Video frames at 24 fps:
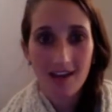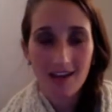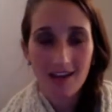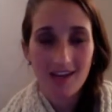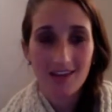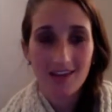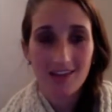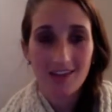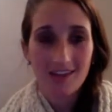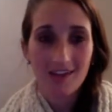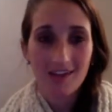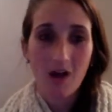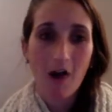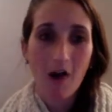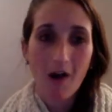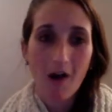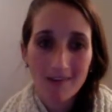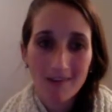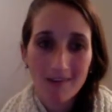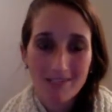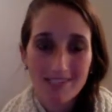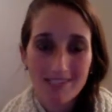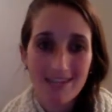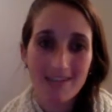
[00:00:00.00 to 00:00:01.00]
And I think all
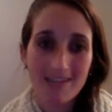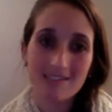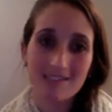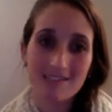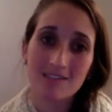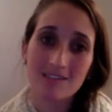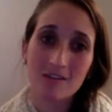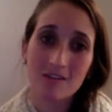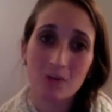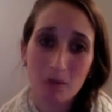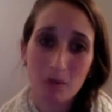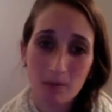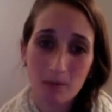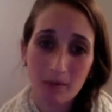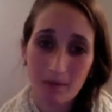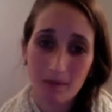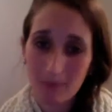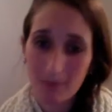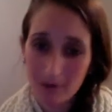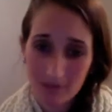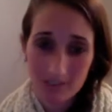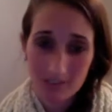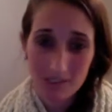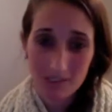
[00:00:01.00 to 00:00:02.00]
that takes is a little bit of
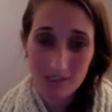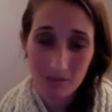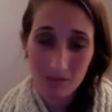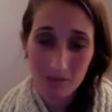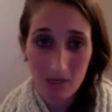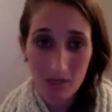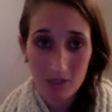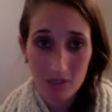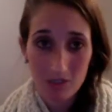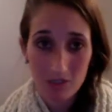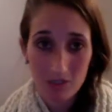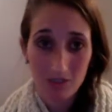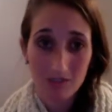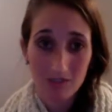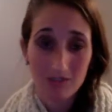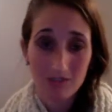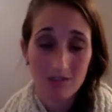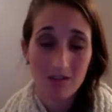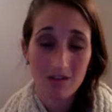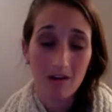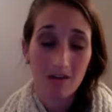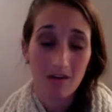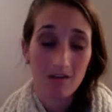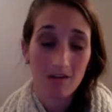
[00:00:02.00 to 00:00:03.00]
participation.
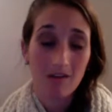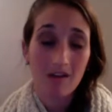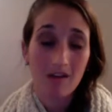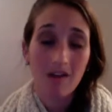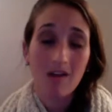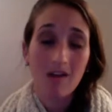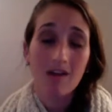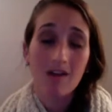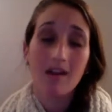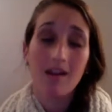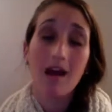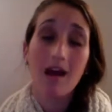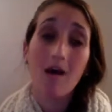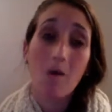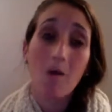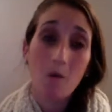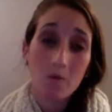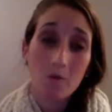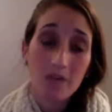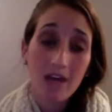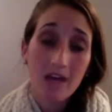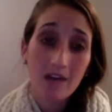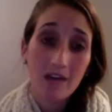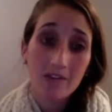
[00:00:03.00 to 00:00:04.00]
So not
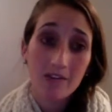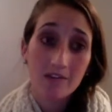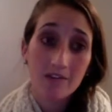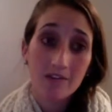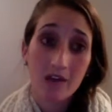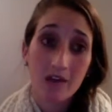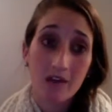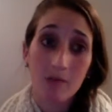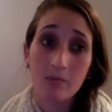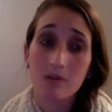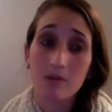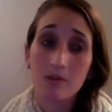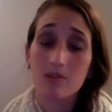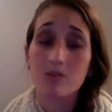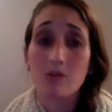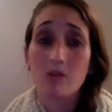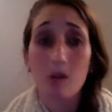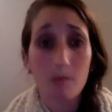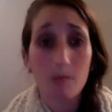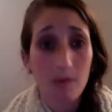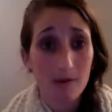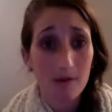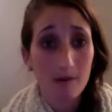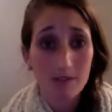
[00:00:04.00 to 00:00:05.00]
only having fun, but
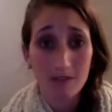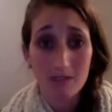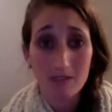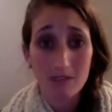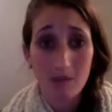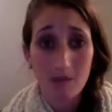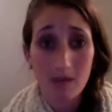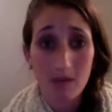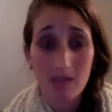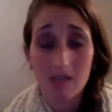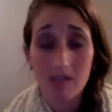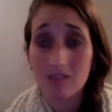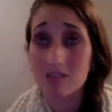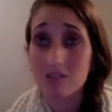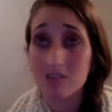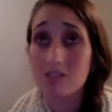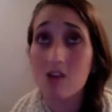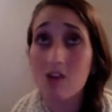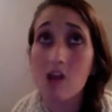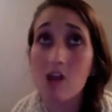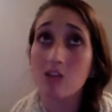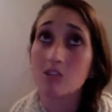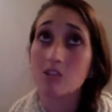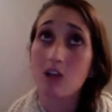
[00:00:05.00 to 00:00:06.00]
start participating,
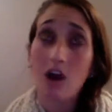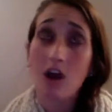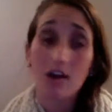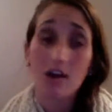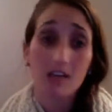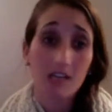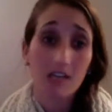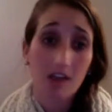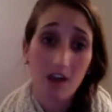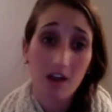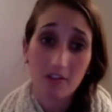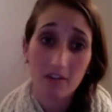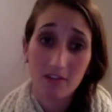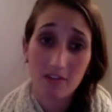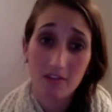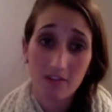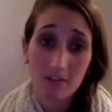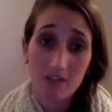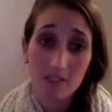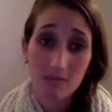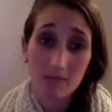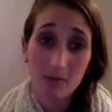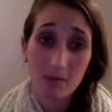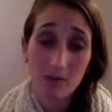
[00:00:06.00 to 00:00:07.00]
start talking on the
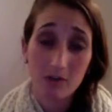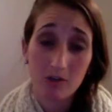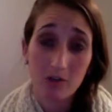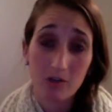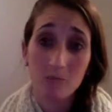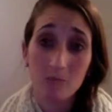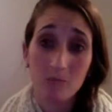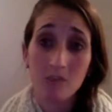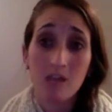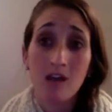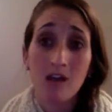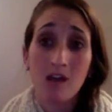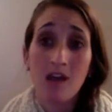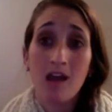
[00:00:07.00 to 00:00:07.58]
Facebook groups.